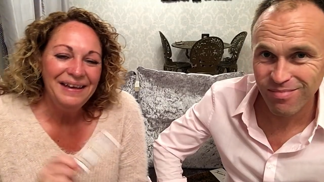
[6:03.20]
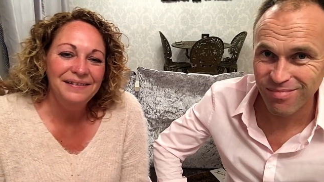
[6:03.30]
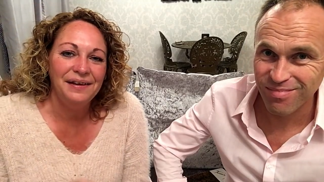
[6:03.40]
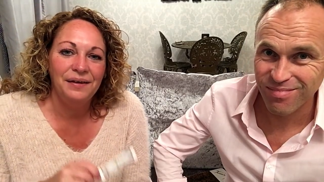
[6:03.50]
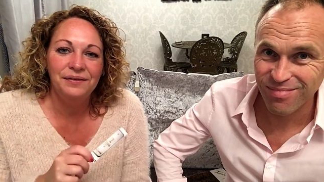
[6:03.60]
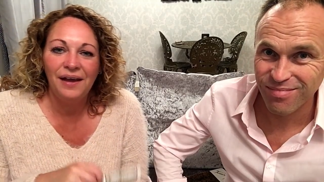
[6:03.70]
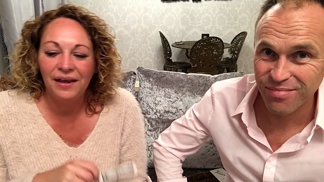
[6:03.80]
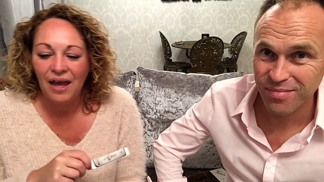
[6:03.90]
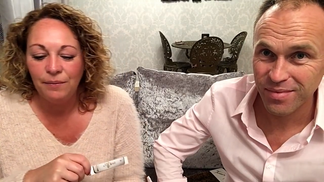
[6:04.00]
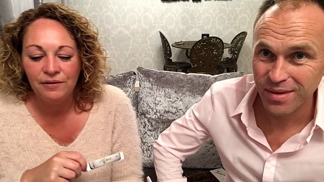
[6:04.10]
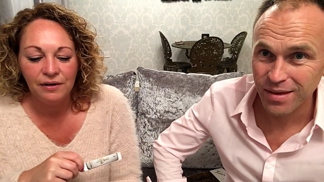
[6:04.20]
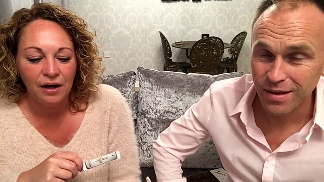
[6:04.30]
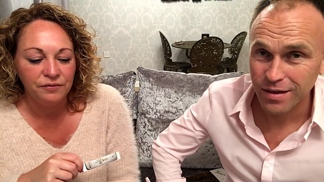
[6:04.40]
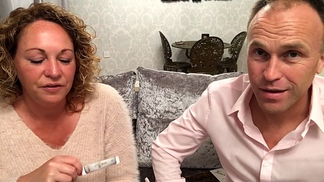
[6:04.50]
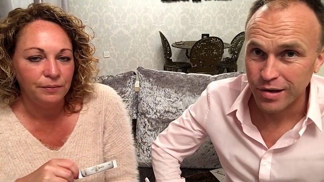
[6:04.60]
Speaker 1: so Dan came to
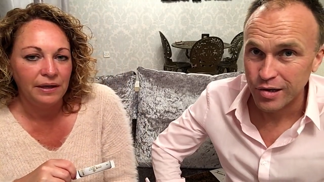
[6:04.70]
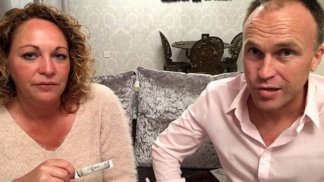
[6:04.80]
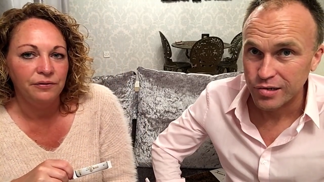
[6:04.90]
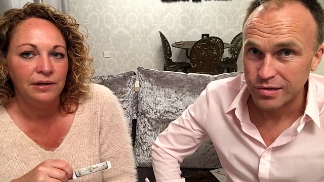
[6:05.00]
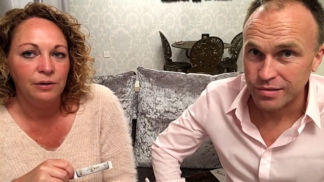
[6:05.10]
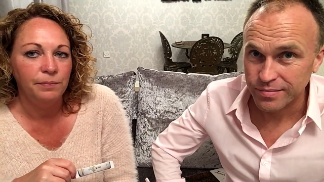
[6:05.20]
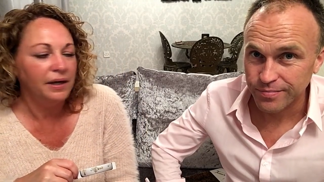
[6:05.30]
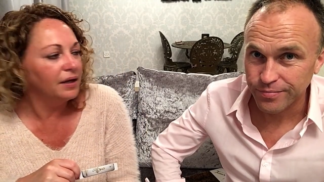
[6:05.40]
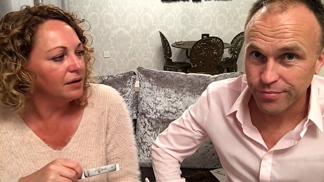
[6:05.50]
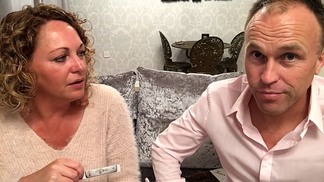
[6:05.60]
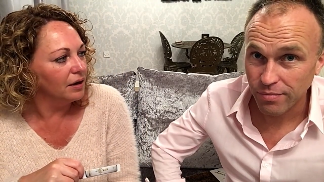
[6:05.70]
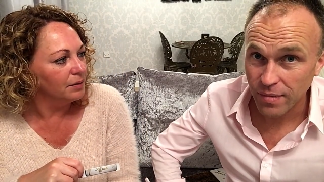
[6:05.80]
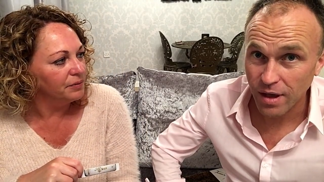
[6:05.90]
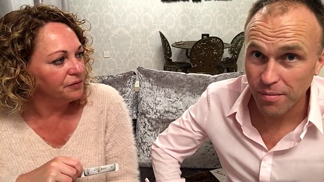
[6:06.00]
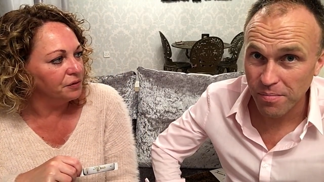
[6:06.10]
look after Sweetie for a little bit uh,
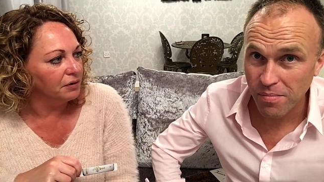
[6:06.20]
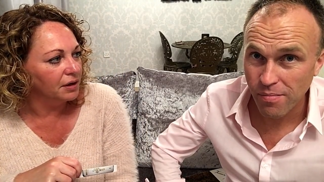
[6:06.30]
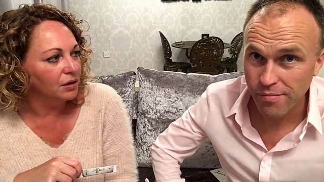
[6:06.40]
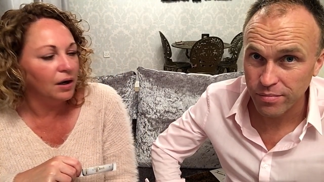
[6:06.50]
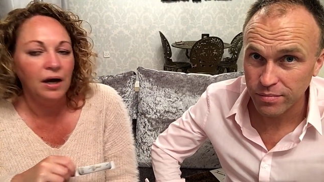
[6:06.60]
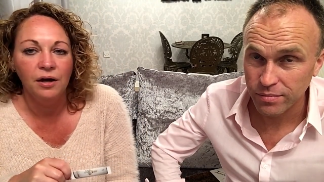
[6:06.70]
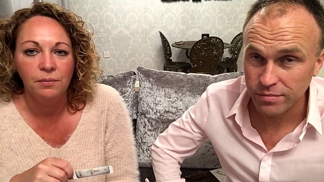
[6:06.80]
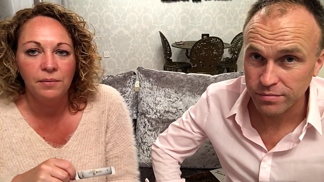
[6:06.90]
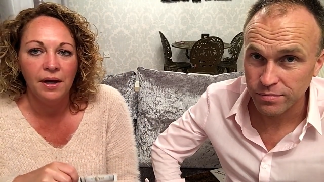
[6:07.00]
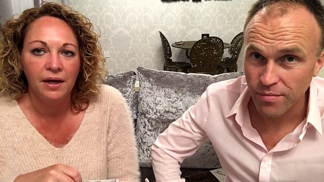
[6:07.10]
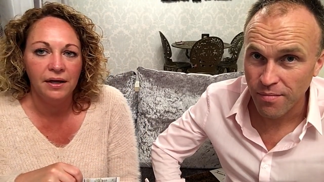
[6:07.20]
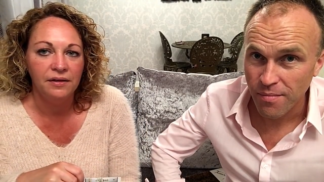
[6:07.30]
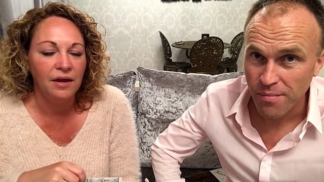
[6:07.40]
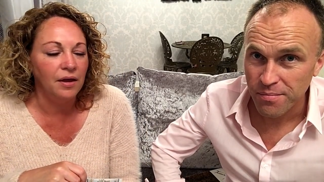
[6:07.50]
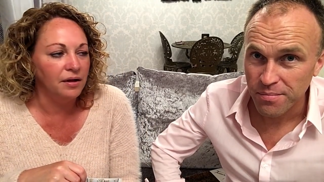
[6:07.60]
yeah. before I got home,
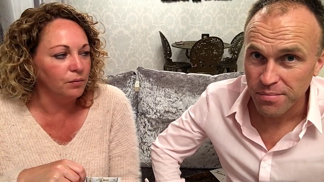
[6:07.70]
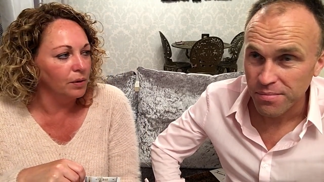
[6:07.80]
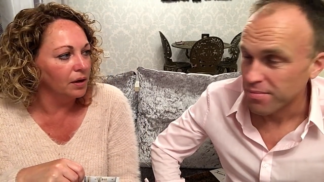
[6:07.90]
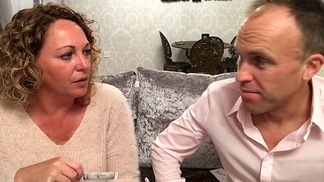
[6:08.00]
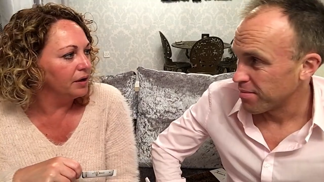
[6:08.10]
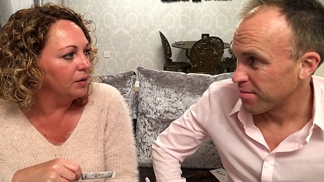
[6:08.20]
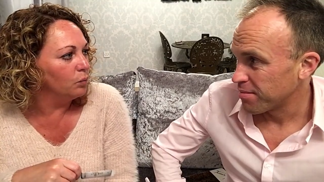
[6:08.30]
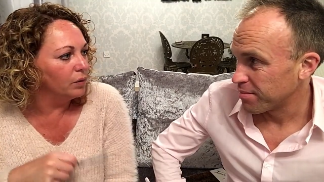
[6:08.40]
and then when I got in,